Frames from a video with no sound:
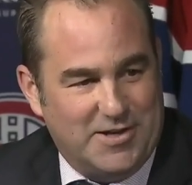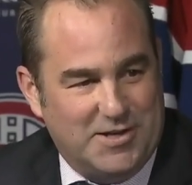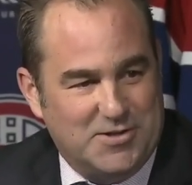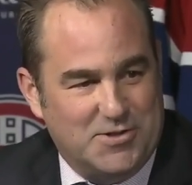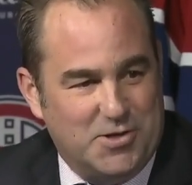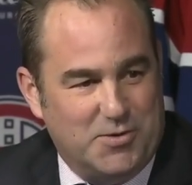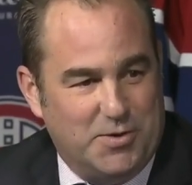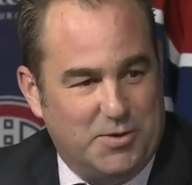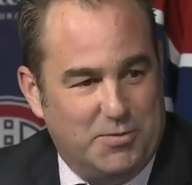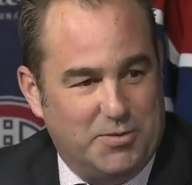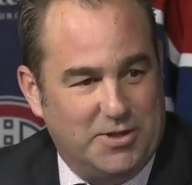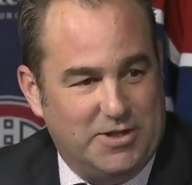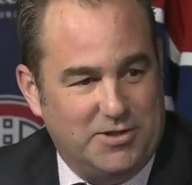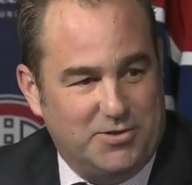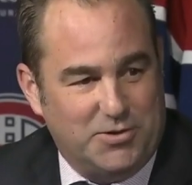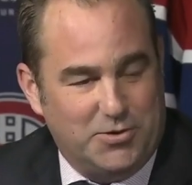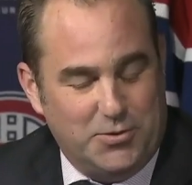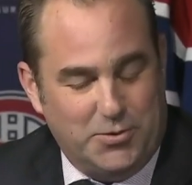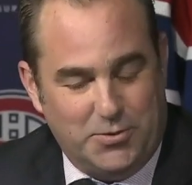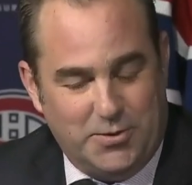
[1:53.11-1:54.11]
and so we really
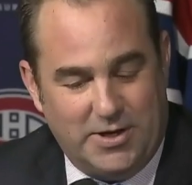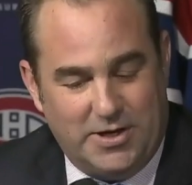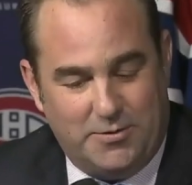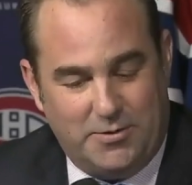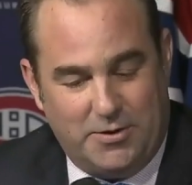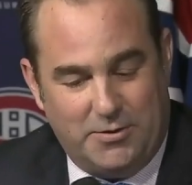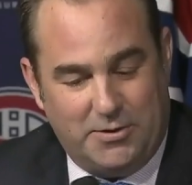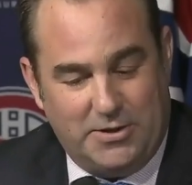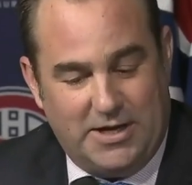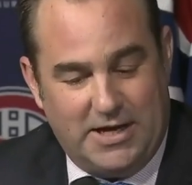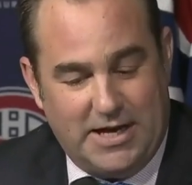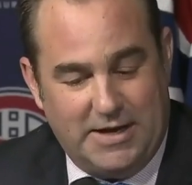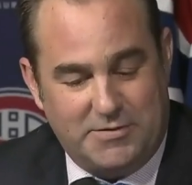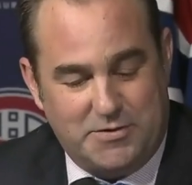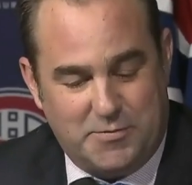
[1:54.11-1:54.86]
do uh, we really have